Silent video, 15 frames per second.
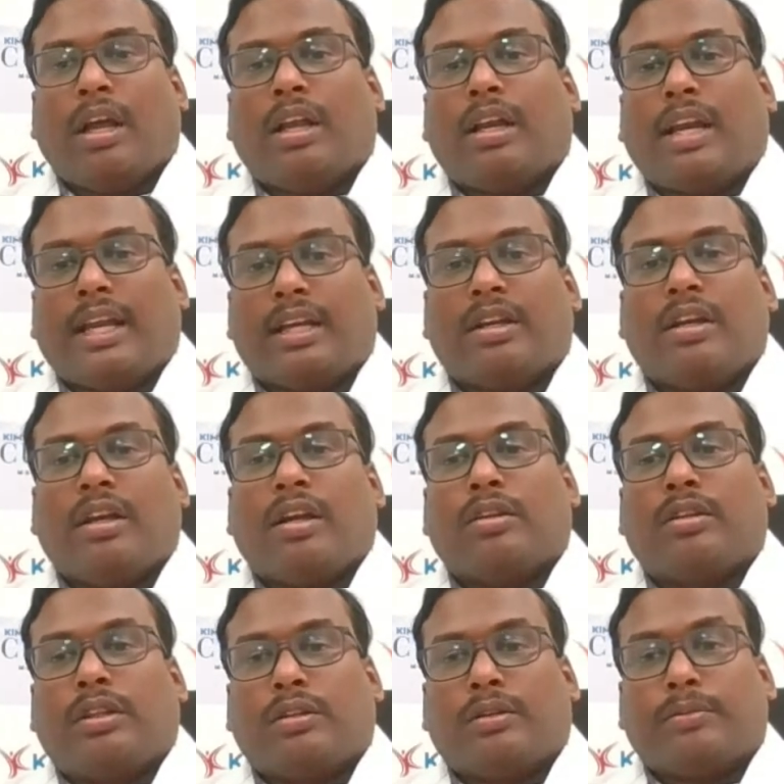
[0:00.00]
Like
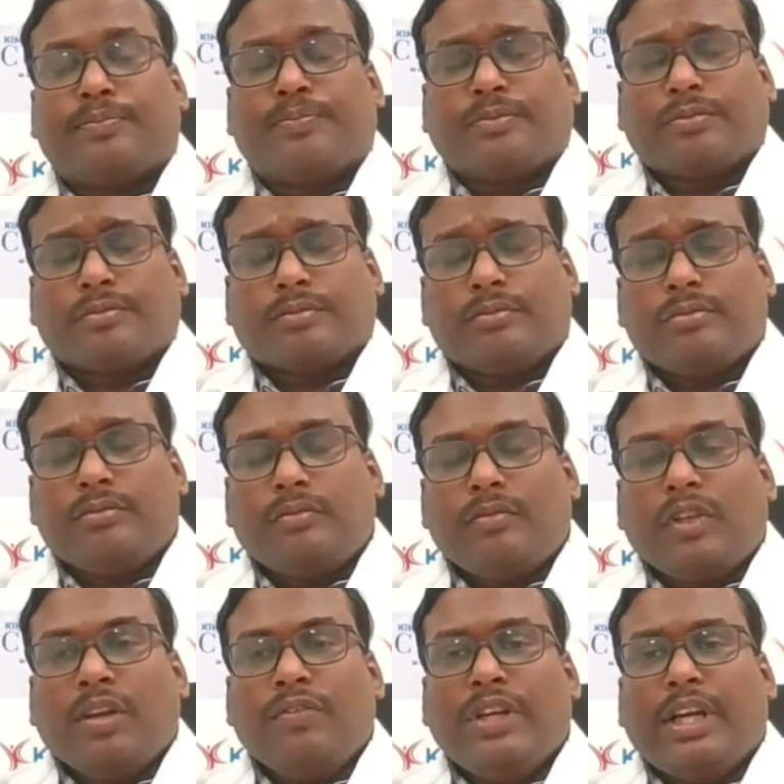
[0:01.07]
the
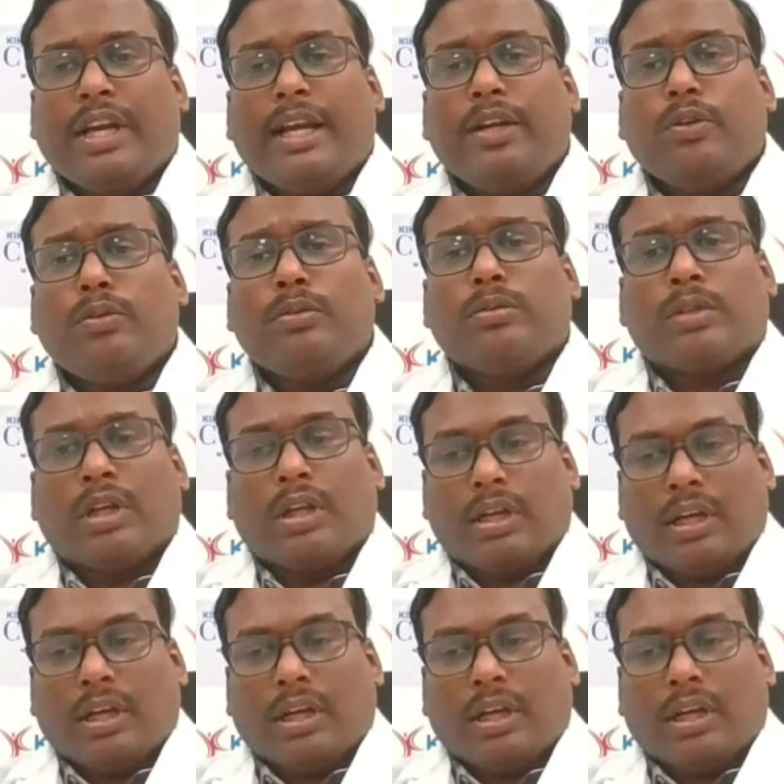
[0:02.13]
we try to